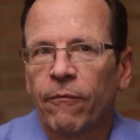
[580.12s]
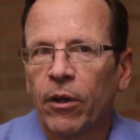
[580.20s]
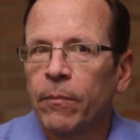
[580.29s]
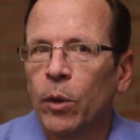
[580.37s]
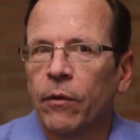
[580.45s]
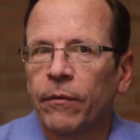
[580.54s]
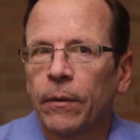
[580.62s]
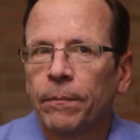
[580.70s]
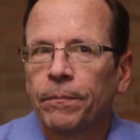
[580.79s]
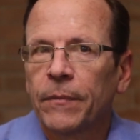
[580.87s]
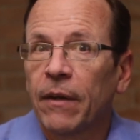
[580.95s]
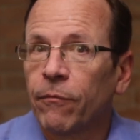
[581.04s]
FreeMover,
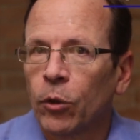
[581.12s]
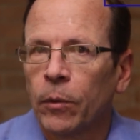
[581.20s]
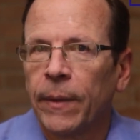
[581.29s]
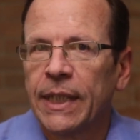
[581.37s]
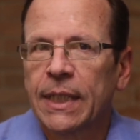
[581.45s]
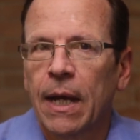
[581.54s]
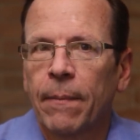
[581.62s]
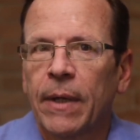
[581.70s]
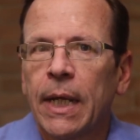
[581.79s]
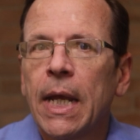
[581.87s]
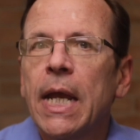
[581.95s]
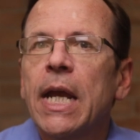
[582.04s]
a Florida-based
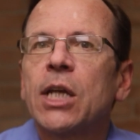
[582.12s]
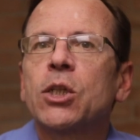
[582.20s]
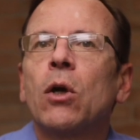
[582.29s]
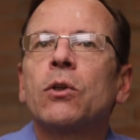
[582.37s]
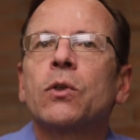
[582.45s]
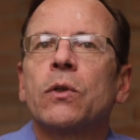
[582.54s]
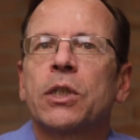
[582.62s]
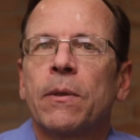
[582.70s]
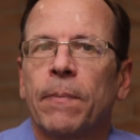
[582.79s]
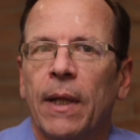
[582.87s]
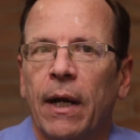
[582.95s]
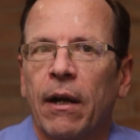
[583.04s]
company, is also a
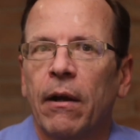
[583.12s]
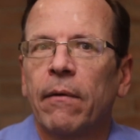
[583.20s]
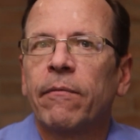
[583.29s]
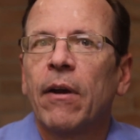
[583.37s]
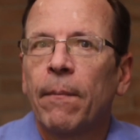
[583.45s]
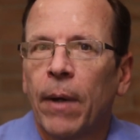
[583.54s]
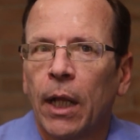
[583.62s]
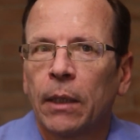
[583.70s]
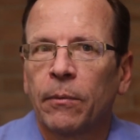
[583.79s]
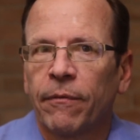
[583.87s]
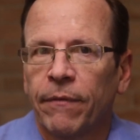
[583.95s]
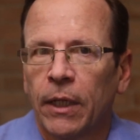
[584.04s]
supplier of
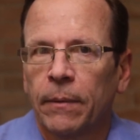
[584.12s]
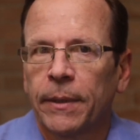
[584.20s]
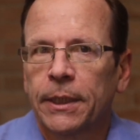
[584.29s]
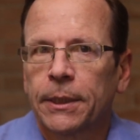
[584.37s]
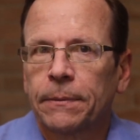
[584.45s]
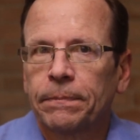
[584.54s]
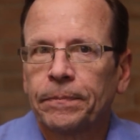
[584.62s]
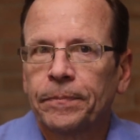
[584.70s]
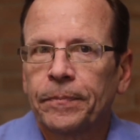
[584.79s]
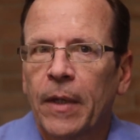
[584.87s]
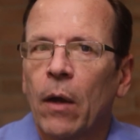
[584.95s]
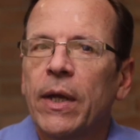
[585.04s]
polymer filaments.
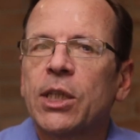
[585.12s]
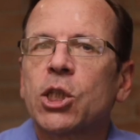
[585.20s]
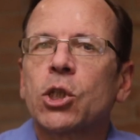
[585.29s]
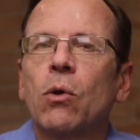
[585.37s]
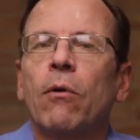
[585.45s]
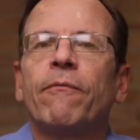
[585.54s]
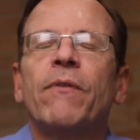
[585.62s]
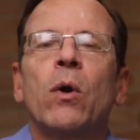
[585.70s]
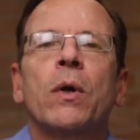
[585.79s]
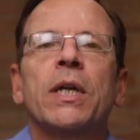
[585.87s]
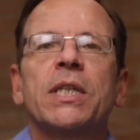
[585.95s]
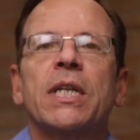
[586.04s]
Now, its sole
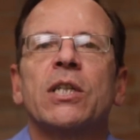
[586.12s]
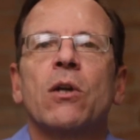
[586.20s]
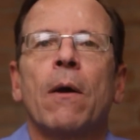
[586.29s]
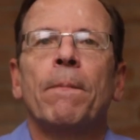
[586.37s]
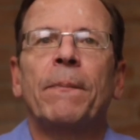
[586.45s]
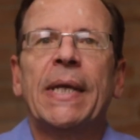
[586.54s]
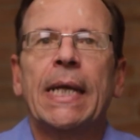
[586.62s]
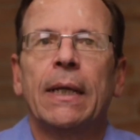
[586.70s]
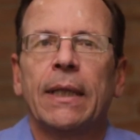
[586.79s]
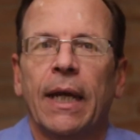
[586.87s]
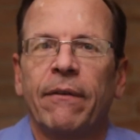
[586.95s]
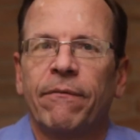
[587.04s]
focus is on
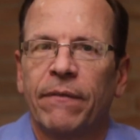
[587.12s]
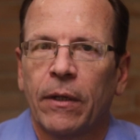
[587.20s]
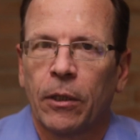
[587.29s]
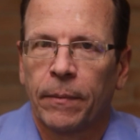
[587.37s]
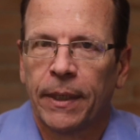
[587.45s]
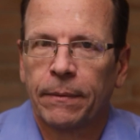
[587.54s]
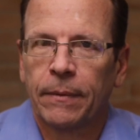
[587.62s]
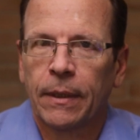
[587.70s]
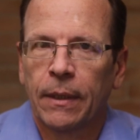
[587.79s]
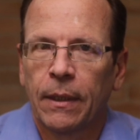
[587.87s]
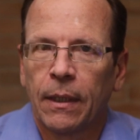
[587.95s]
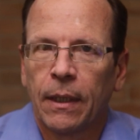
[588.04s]
PLA filament,
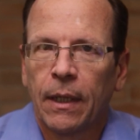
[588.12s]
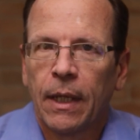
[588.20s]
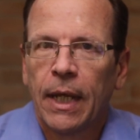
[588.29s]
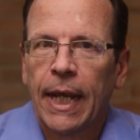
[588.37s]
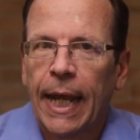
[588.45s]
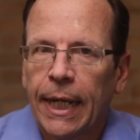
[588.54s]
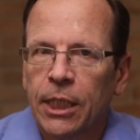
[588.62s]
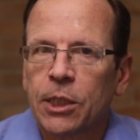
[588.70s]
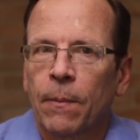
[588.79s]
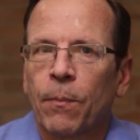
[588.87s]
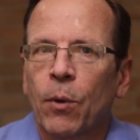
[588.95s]
and its